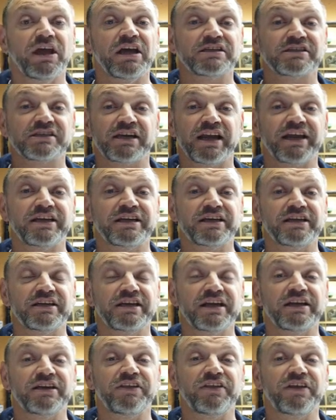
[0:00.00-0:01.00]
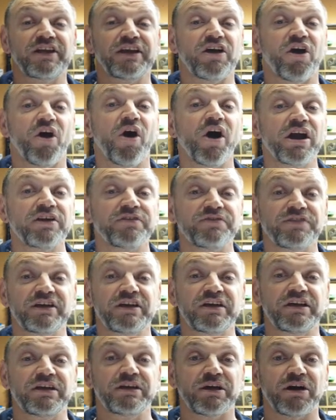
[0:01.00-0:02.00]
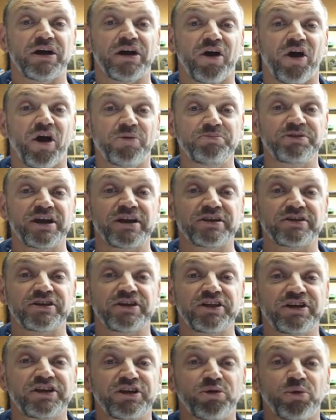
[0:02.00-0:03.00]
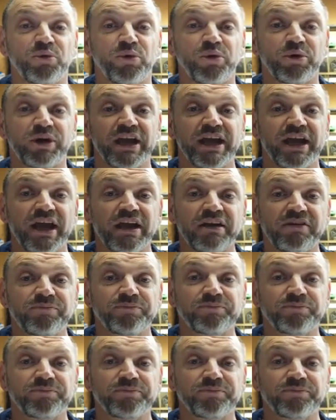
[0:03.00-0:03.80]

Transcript: selecting the height of the object that you're looking at,